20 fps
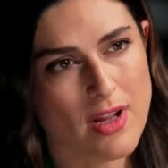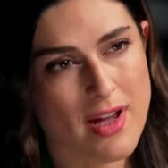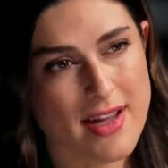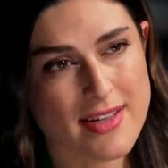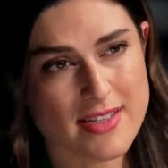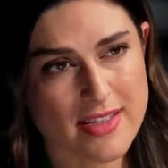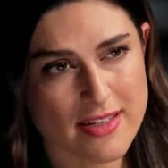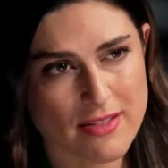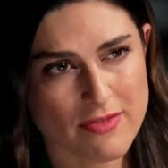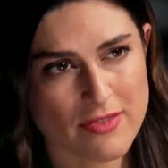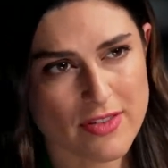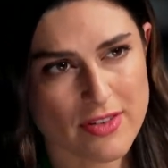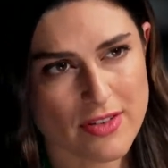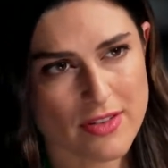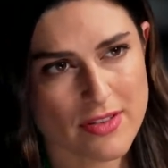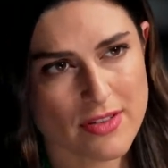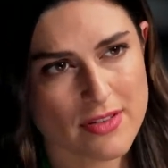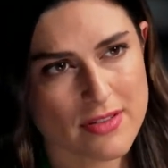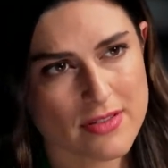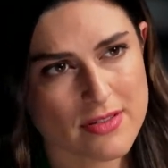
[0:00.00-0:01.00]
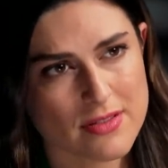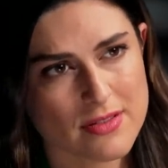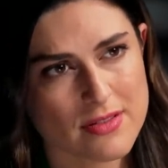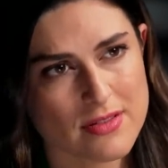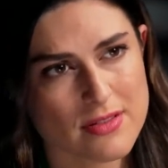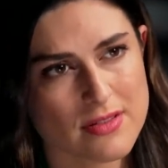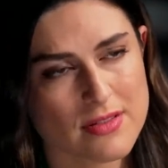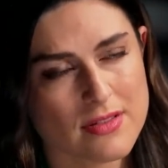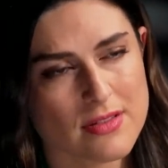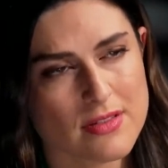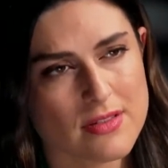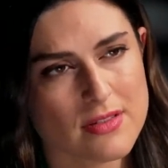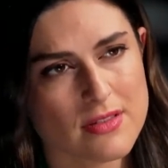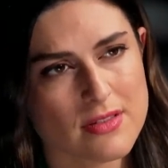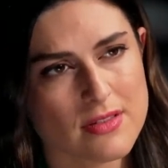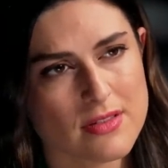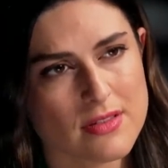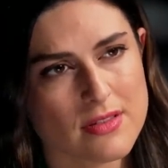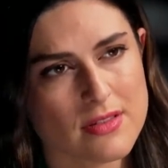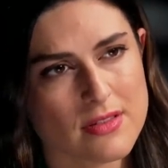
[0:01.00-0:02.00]
What lies ahead for you?
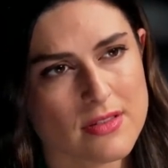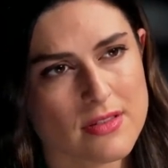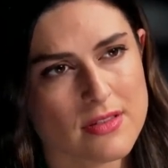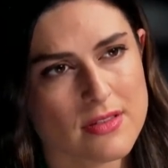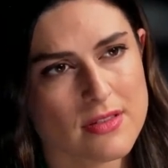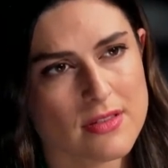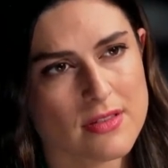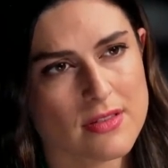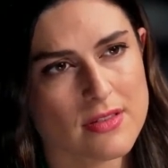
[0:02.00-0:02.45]
I do